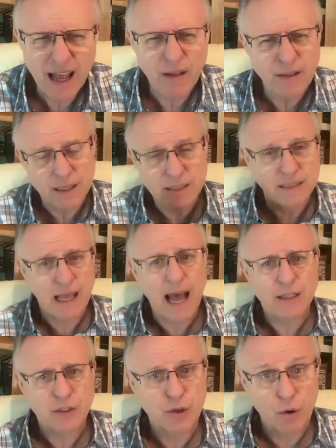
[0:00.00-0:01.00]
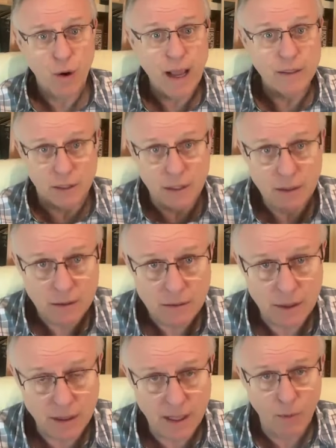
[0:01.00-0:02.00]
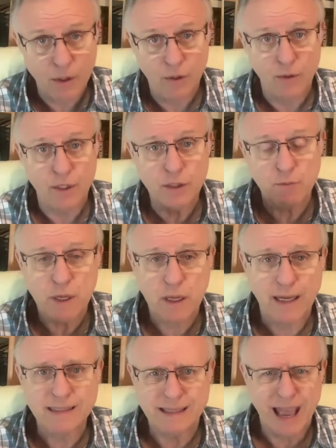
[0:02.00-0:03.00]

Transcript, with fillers: Now, it's not so crazy that they would do this because,